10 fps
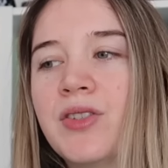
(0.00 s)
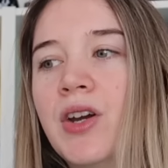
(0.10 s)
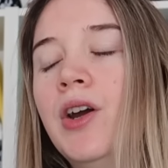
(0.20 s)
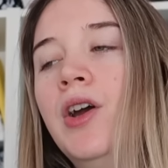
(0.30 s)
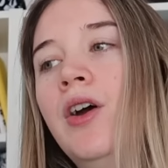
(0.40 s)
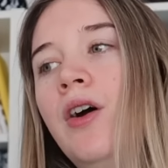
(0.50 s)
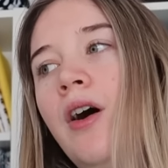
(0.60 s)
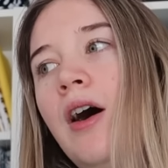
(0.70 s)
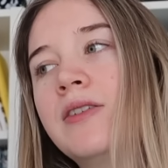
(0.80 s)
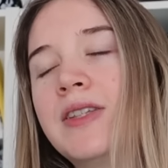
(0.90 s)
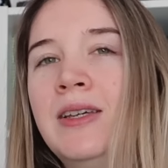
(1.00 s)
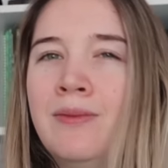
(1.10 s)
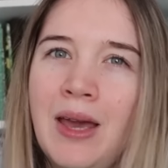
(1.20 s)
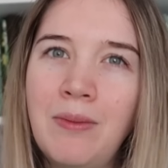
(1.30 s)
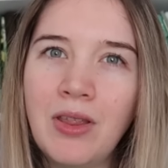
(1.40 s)
So I was thinking
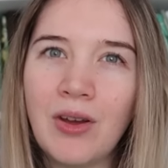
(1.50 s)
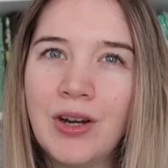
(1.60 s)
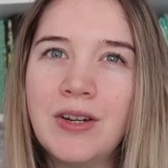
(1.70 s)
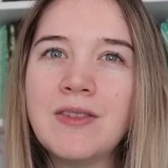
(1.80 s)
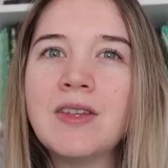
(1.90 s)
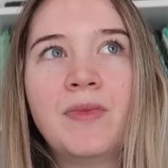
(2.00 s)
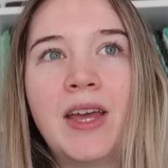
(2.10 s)
maybe those,